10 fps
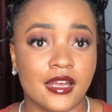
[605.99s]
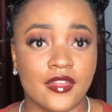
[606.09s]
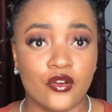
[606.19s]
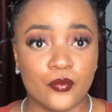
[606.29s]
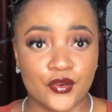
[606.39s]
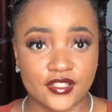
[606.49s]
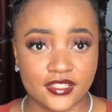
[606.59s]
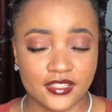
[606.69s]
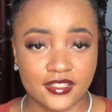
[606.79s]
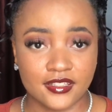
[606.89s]
are their own
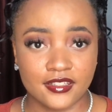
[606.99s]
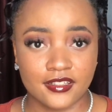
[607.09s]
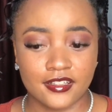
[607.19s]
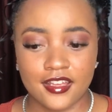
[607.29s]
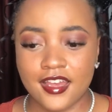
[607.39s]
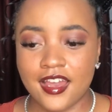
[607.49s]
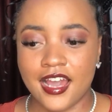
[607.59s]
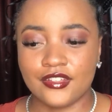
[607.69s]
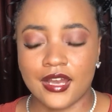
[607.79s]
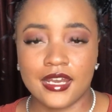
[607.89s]
person
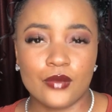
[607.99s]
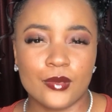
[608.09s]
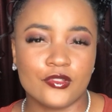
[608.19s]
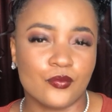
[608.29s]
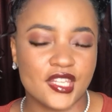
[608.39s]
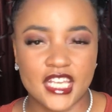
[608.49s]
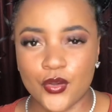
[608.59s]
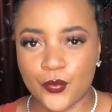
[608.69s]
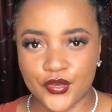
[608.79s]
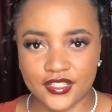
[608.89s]
and allow them to be their
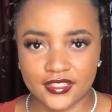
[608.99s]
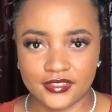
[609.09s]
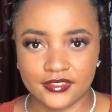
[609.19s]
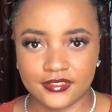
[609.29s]
own person.